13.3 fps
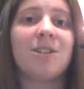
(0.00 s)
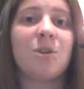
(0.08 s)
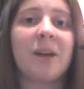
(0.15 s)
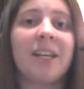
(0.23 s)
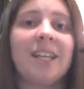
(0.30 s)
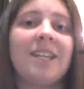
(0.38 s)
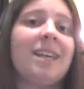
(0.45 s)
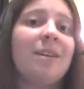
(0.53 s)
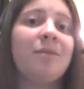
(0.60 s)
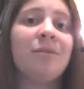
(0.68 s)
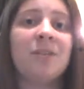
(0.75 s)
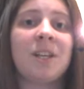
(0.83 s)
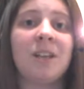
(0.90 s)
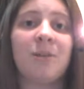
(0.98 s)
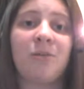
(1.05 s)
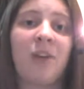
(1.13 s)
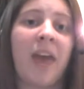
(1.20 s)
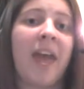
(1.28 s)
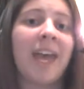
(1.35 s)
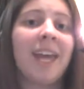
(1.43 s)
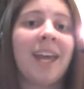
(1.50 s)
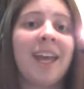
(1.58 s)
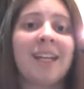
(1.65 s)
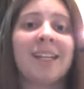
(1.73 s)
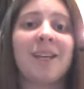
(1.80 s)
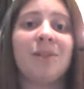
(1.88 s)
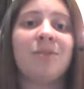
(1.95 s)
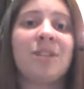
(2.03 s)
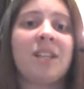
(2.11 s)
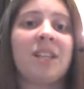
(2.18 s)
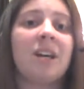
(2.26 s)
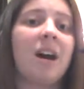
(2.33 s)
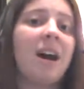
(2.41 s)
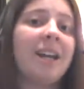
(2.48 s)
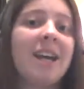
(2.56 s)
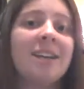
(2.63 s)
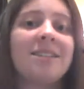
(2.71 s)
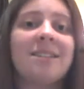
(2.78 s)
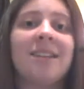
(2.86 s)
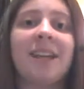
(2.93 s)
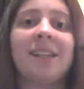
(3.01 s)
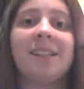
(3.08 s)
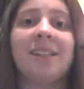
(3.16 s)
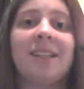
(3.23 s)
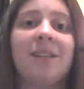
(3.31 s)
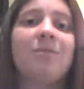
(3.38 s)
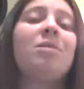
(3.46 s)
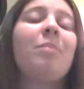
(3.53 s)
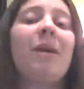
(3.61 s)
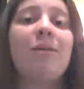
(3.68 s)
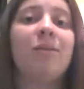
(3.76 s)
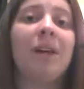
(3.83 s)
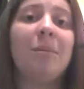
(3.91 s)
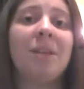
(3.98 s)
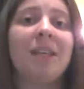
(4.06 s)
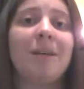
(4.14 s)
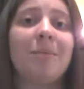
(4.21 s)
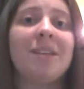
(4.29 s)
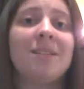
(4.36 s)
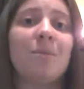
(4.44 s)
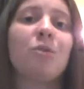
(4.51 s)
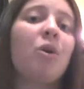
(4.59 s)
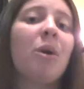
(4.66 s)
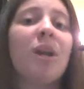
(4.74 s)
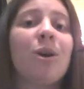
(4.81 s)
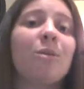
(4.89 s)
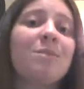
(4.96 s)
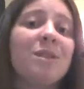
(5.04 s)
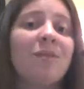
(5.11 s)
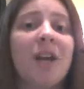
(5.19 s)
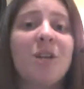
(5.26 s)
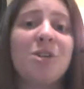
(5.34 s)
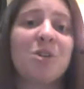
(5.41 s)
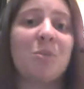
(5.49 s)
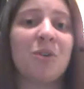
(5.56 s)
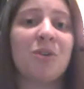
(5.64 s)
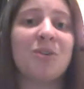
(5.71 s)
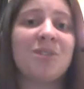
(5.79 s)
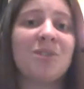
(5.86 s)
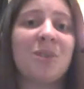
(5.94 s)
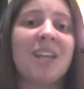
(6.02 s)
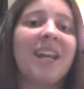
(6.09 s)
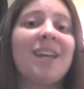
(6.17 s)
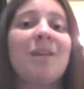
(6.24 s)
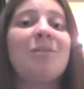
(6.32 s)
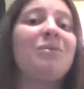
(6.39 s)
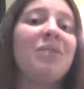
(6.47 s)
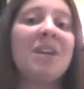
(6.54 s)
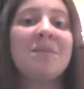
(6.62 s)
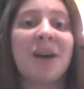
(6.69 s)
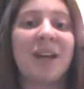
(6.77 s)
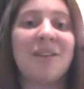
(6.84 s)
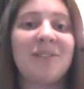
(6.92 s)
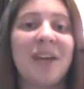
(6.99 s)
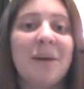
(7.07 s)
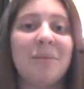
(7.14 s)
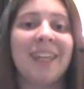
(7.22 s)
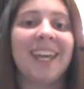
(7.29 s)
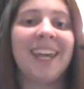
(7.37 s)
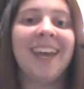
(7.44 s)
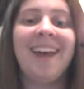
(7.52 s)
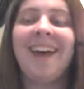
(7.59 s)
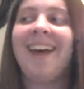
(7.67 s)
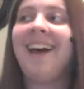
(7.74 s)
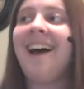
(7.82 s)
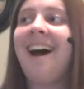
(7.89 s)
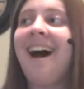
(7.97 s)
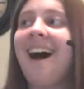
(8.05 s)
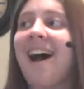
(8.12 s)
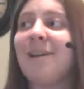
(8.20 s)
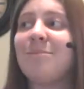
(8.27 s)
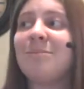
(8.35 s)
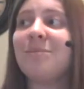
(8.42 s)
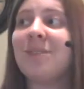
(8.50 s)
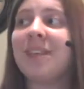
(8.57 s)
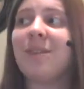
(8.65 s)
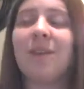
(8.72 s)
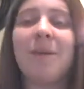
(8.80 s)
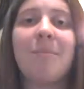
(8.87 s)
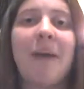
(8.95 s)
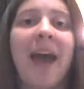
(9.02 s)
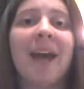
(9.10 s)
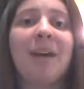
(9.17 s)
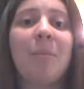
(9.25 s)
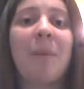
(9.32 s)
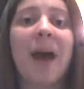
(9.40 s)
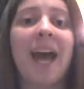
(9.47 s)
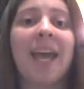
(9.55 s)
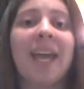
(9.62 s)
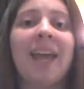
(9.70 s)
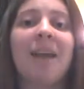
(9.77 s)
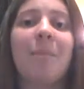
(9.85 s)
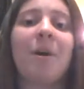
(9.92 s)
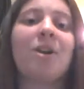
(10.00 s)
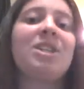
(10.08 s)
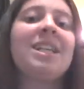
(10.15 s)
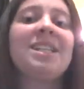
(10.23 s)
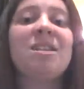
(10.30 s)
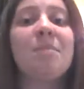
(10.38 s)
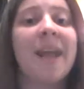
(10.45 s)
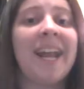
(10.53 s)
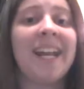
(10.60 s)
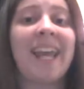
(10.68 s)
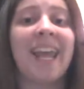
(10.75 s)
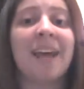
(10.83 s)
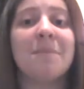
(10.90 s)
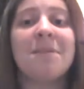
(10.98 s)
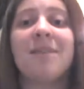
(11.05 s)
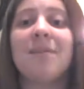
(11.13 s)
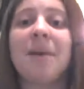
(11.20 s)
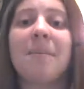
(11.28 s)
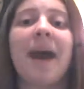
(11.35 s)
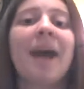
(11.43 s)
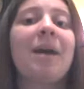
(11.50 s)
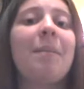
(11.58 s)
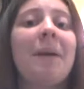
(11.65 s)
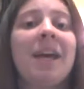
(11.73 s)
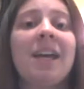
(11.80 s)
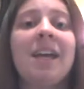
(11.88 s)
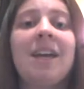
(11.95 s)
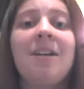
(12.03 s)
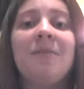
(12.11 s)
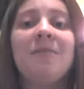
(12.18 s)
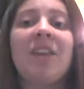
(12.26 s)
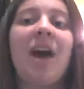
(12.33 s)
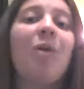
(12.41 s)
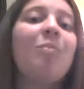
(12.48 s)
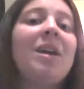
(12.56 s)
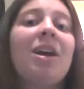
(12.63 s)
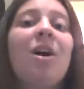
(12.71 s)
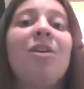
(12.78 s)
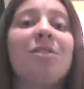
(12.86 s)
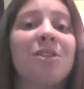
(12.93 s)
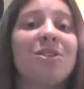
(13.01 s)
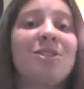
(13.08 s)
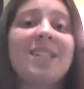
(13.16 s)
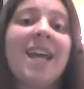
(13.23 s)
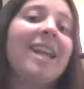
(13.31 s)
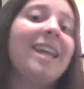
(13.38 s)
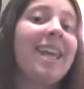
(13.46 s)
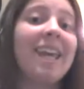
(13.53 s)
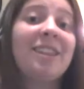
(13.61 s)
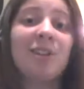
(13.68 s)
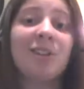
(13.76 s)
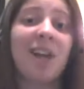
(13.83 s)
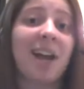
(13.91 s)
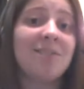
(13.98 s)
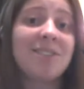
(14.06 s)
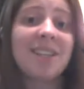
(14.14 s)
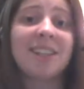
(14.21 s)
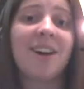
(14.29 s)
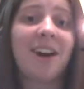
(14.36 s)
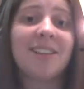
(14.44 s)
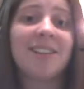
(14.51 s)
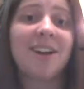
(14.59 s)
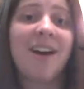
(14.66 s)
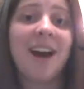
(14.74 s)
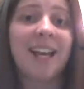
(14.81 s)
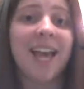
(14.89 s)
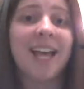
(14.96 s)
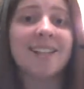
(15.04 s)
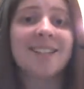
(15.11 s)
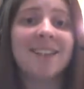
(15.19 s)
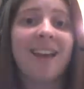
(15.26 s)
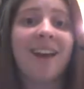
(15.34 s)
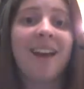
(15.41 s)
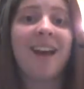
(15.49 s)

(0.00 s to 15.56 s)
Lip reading: so I can give to the Fae and give to the goddess and give to my family because I'm growing herbs and vegetables so that I can feed my family. I'm giving back by participating. I'm giving back by helping others dedicate their lives to the god and the goddess.